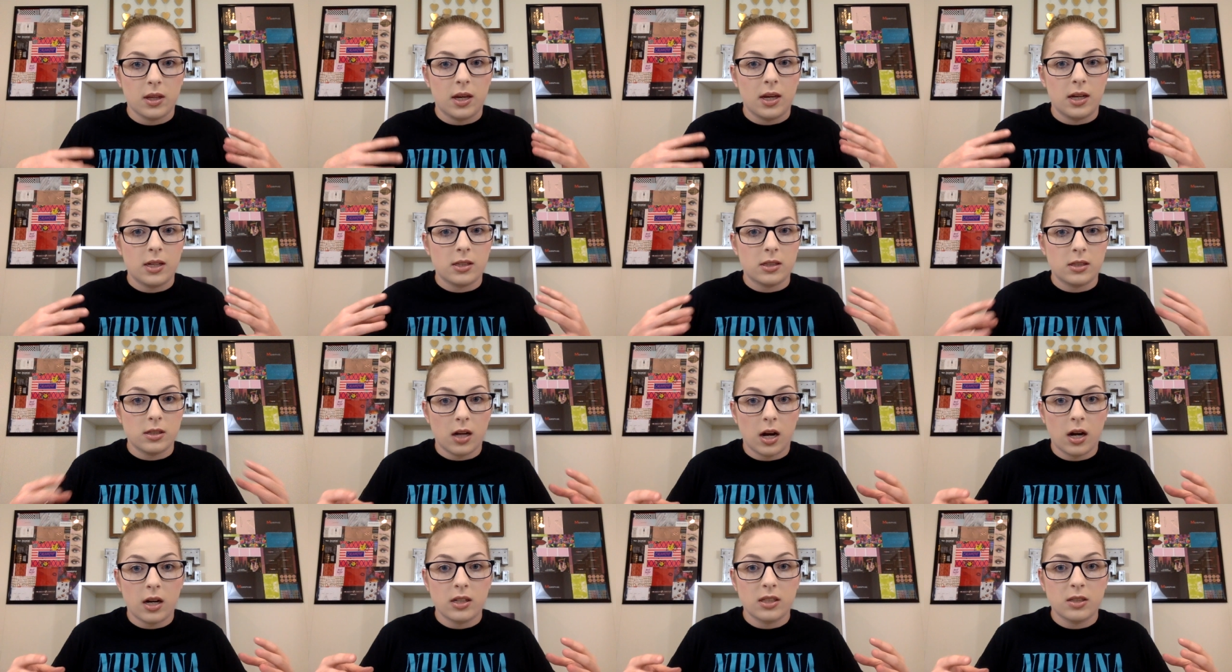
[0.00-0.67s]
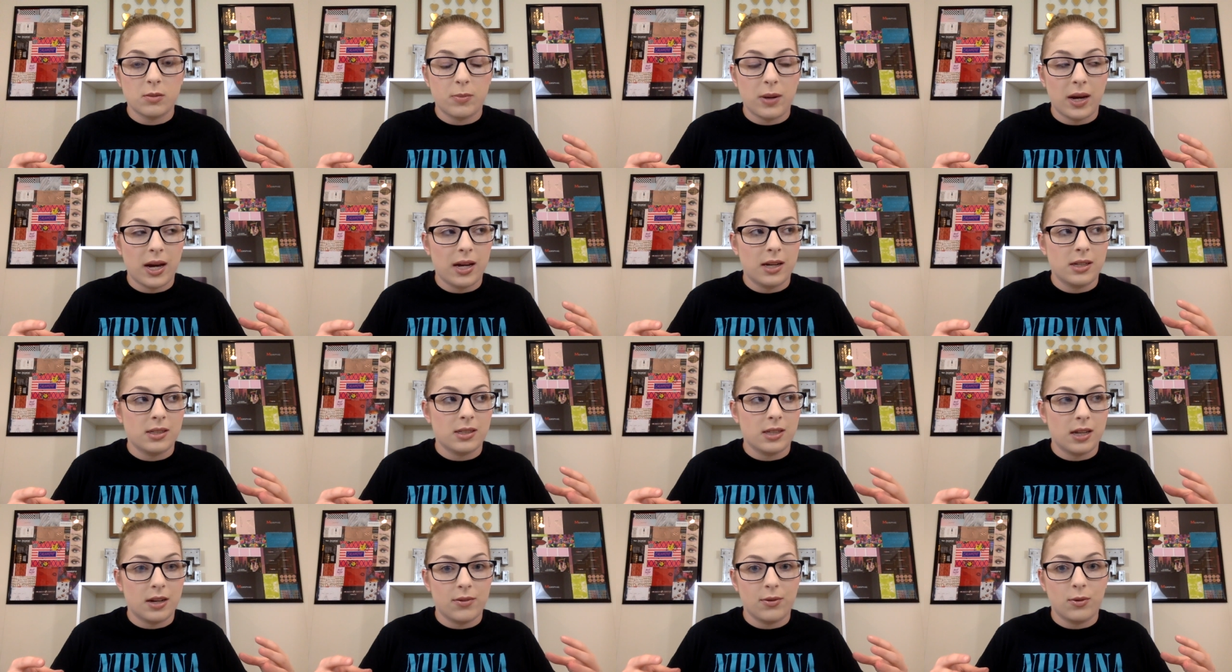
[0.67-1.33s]
It's not as bad
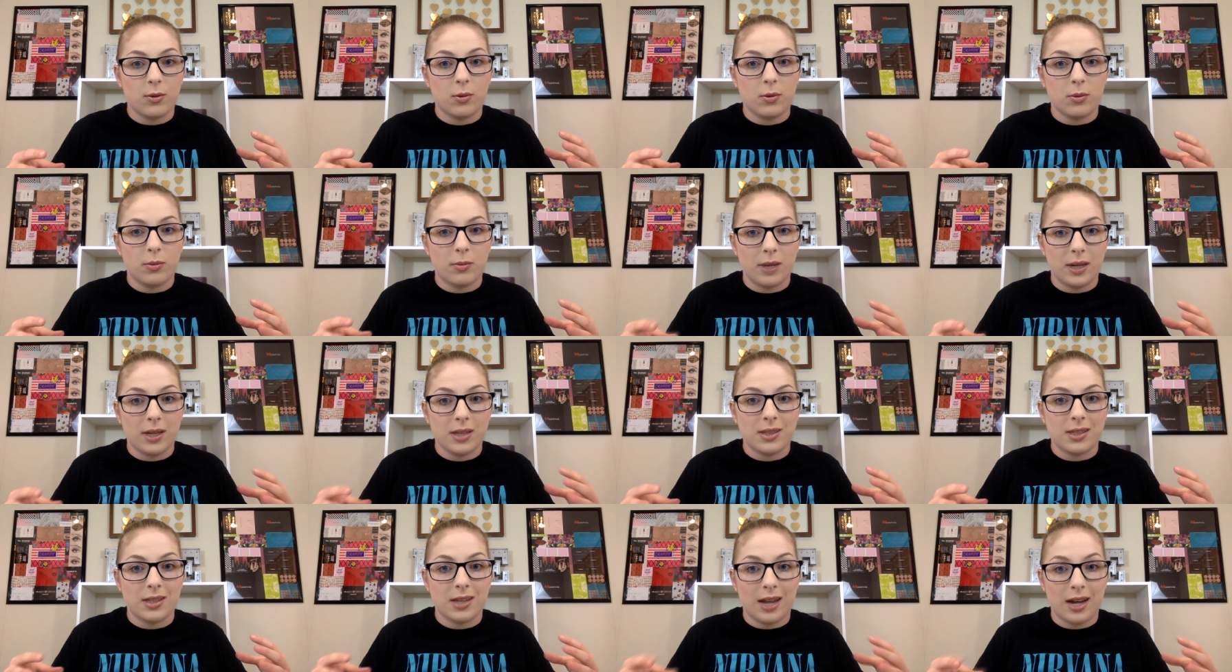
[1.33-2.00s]
as everyone makes it